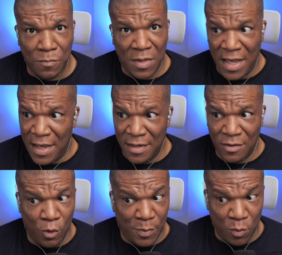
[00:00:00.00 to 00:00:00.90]
And
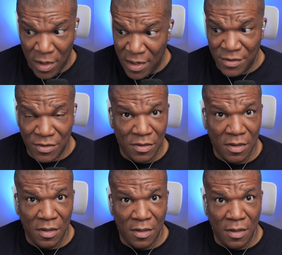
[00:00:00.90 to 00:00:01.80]
Cooper Rush,
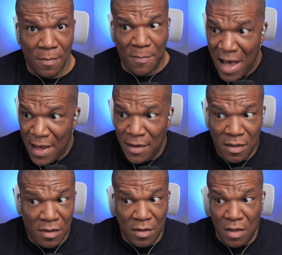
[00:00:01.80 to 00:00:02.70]
I
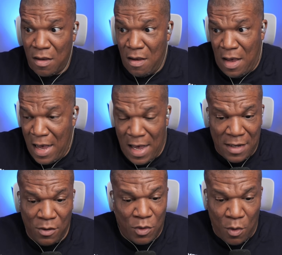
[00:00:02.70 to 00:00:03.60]

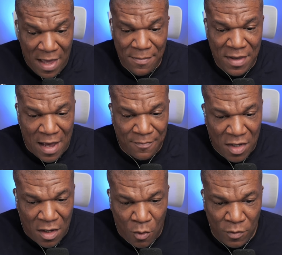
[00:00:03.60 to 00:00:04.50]
don't know, maybe I'm the
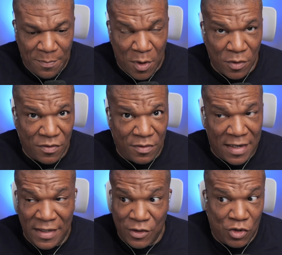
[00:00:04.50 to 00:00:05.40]
only person that
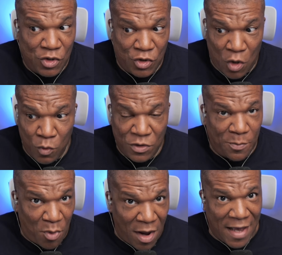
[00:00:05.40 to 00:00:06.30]
is so
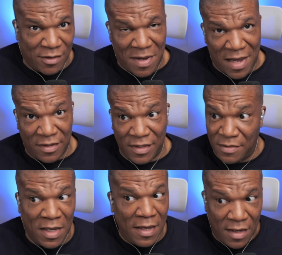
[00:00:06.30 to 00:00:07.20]
surprised by this,
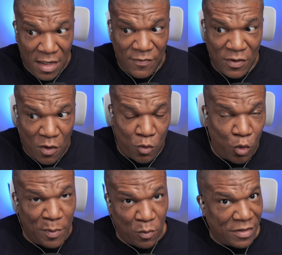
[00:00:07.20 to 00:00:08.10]
even though
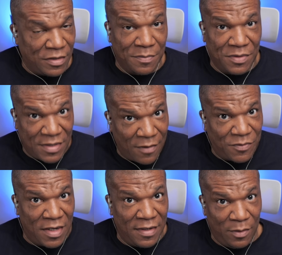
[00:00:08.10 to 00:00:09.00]
Cooper Rush himself
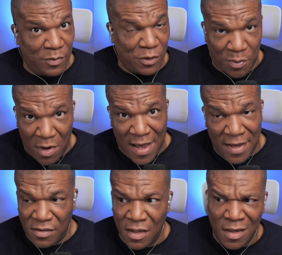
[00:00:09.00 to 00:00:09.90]
said he was
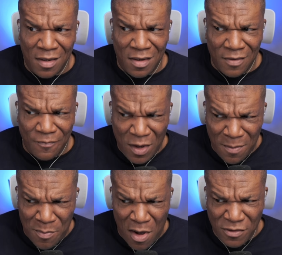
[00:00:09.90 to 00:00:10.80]
surprised. The
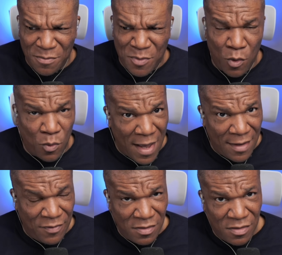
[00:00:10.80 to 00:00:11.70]
Baltimore
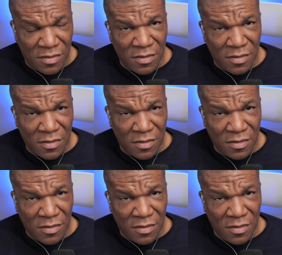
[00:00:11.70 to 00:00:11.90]
Ravens,